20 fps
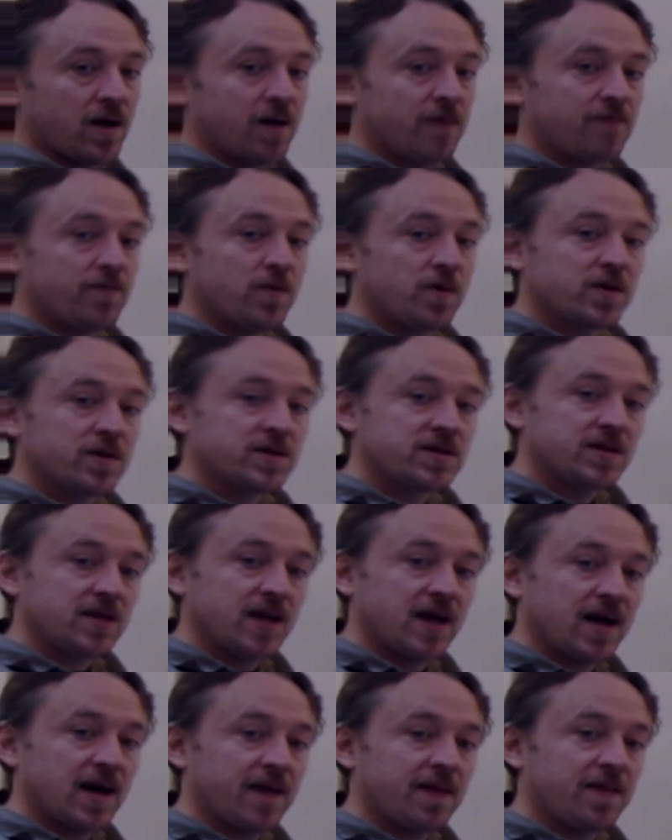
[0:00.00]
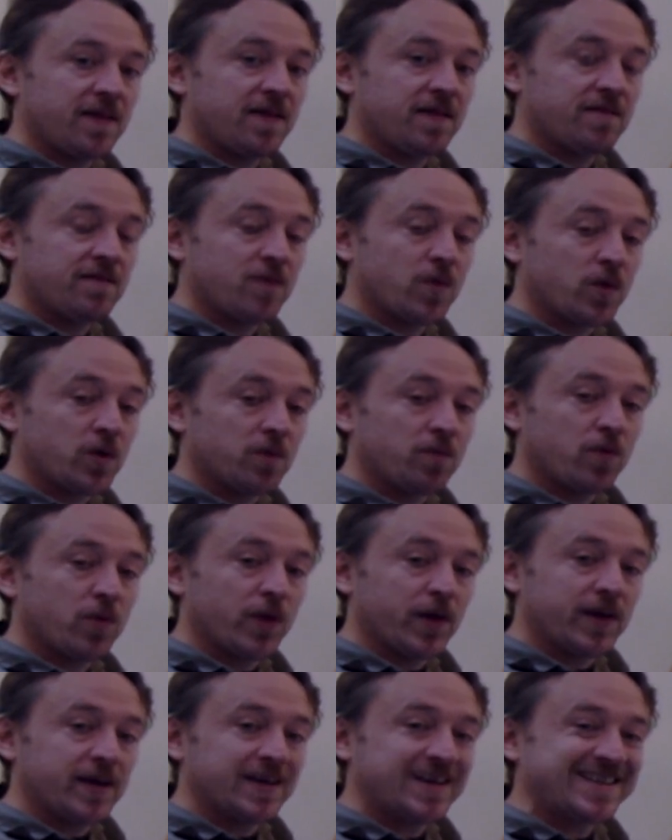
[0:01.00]
focusing on the focal
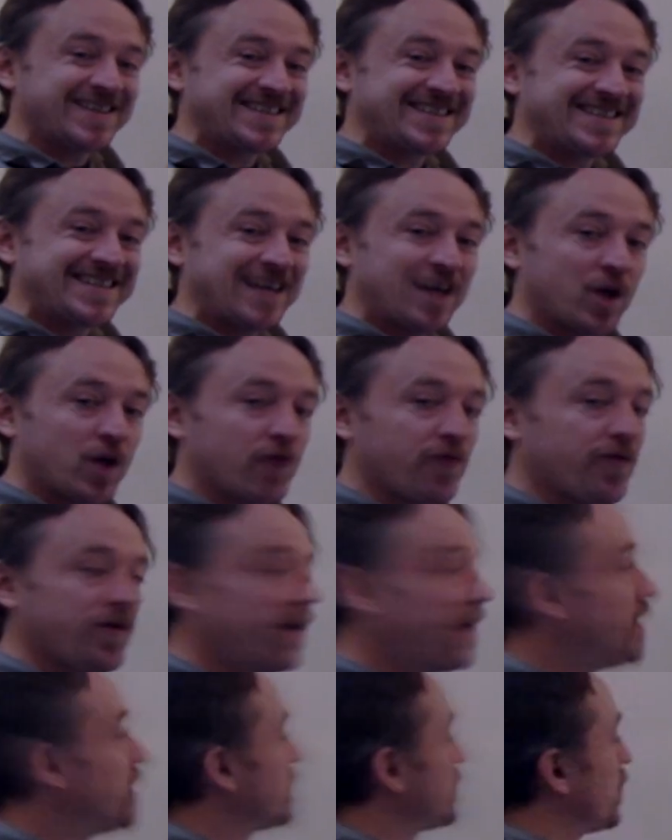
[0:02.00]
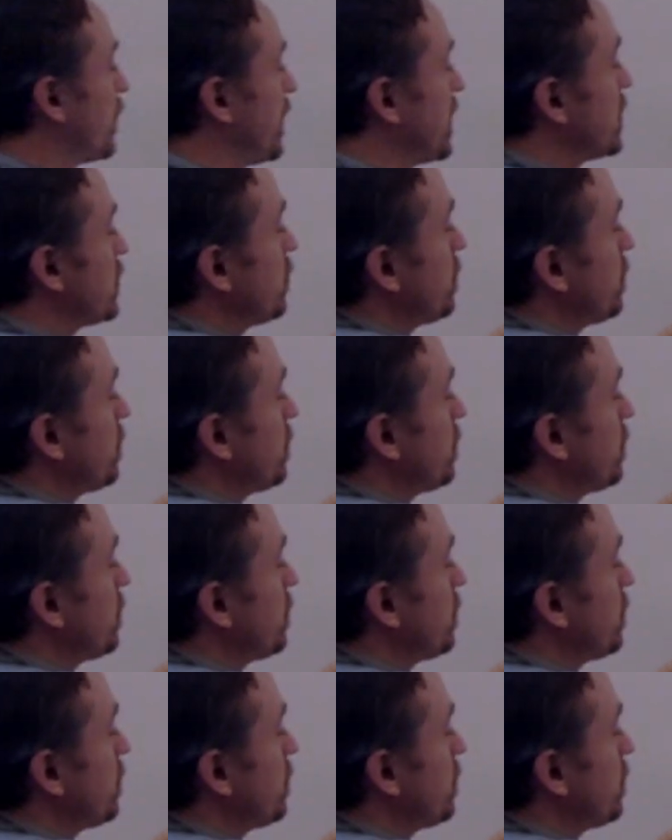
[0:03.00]
point itself. So this